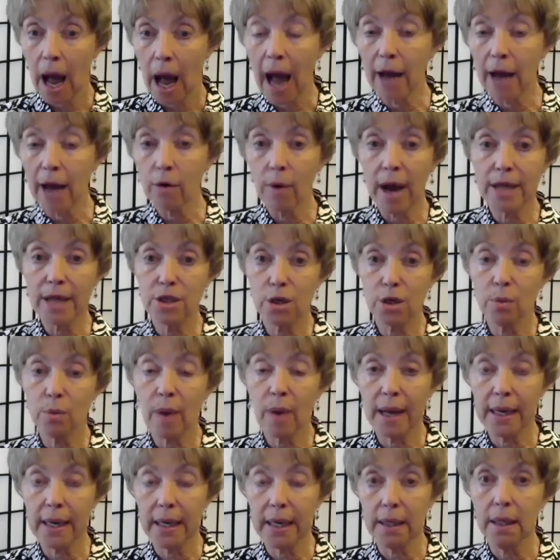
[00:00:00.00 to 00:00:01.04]
I
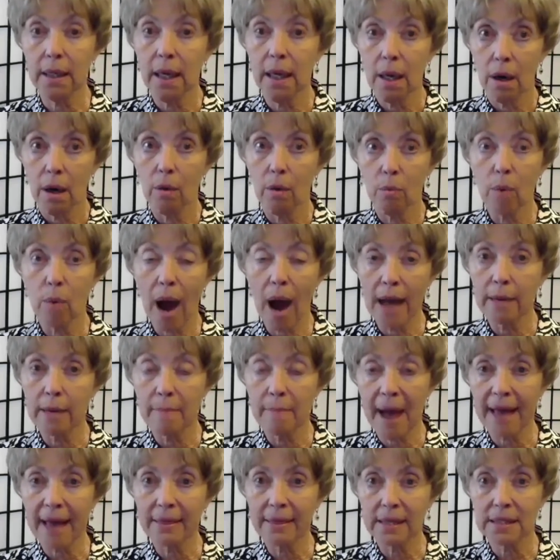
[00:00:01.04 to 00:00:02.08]
graduated right
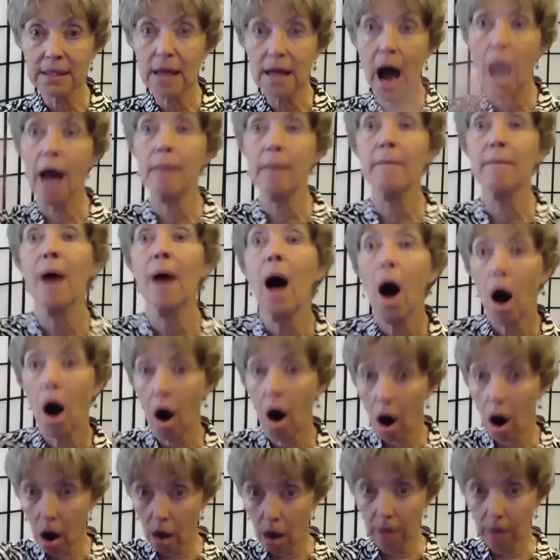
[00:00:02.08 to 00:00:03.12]
about the time
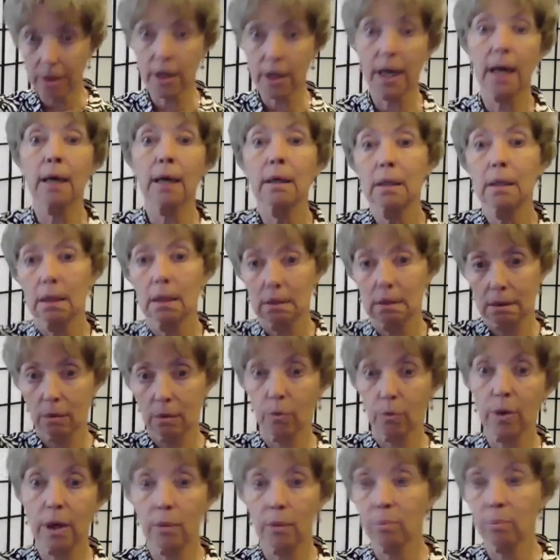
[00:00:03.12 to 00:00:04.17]
all the
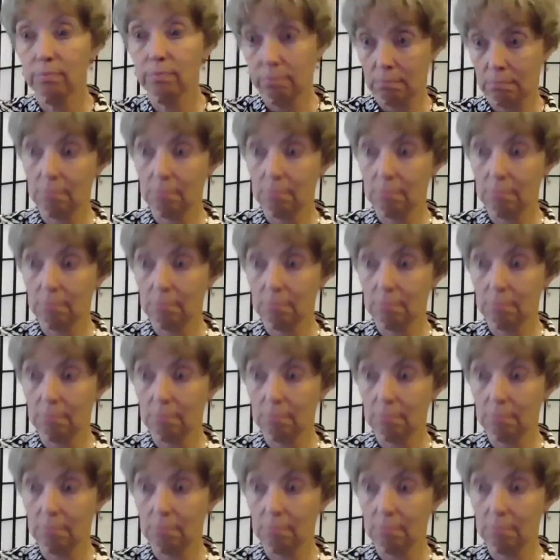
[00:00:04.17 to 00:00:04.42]
re-